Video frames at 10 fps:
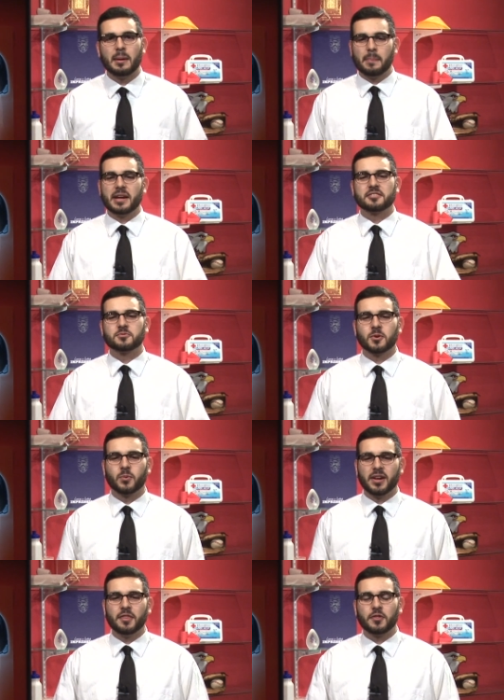Patriots would
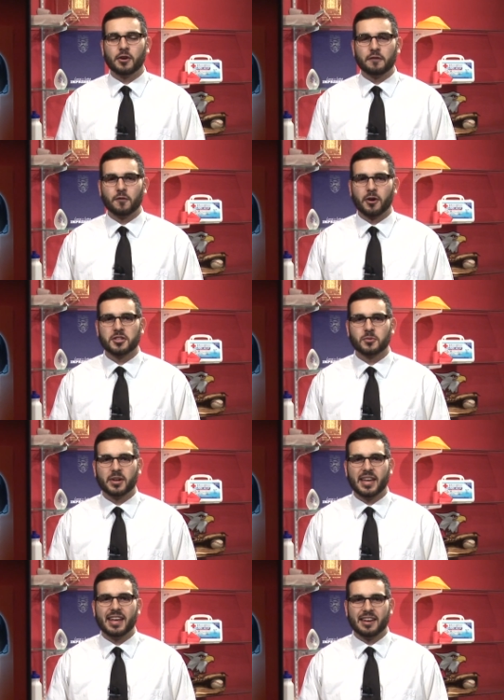win thirty-four to
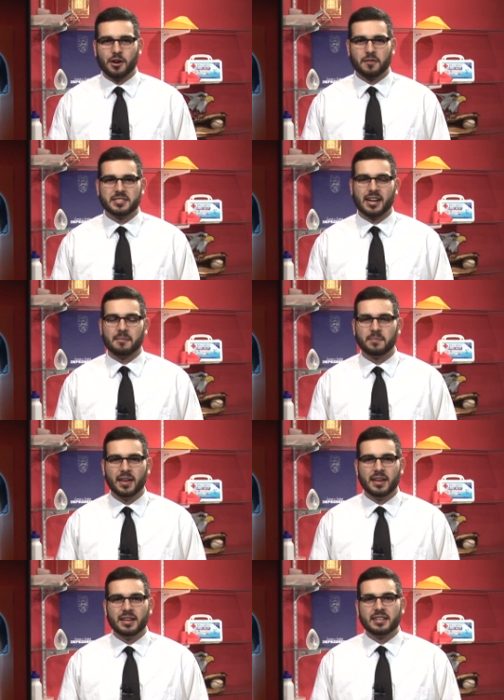twenty-eight in overtime.
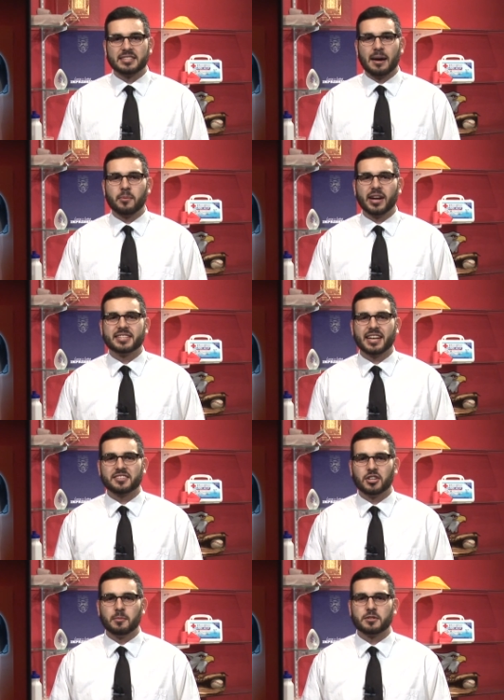Tom Brady takes
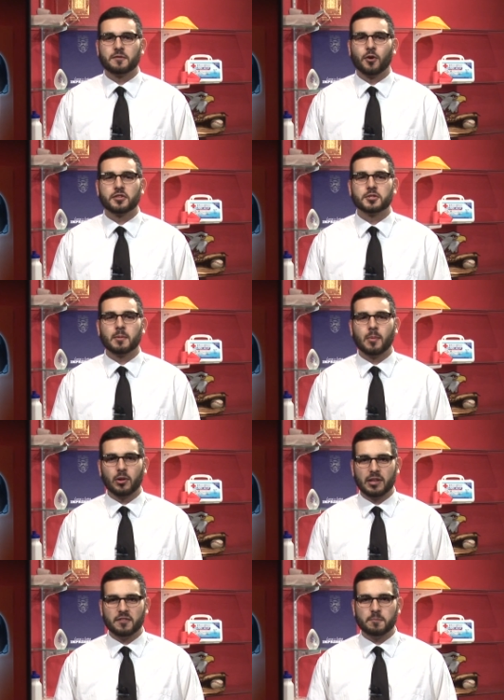home his fourth Super Bowl
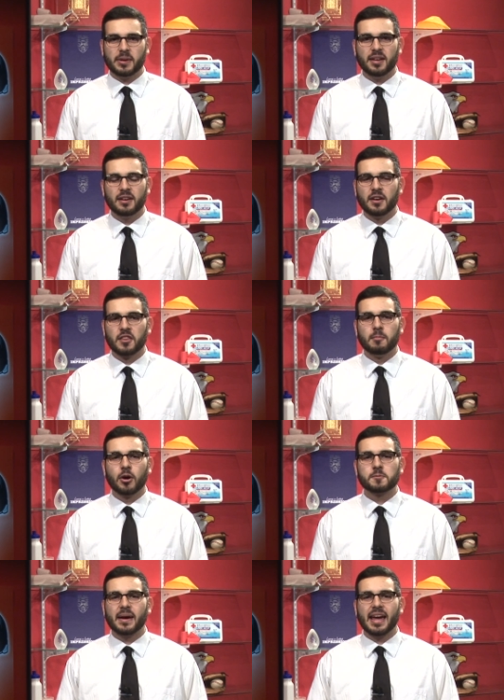M V P, the most
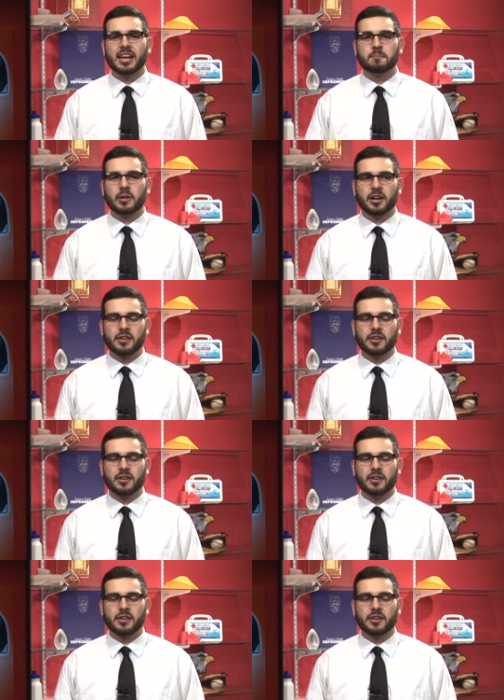by any player in